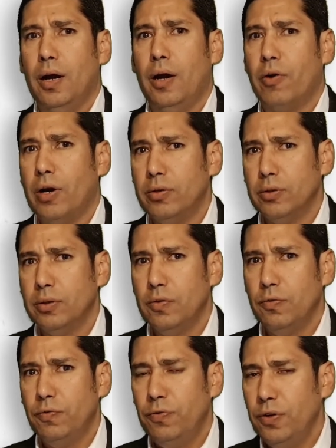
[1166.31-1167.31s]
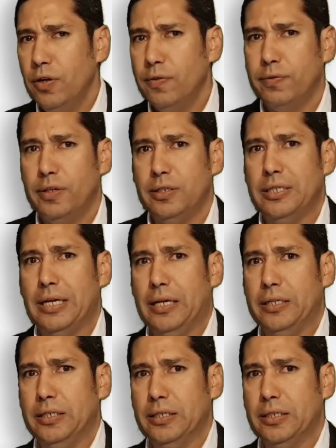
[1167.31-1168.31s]
around few of the
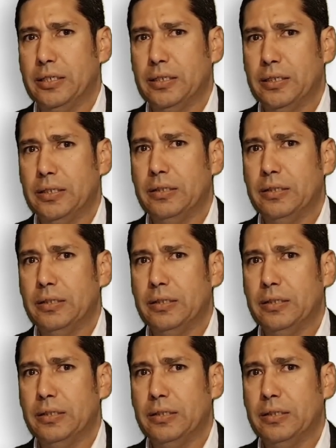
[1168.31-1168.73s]
challenges,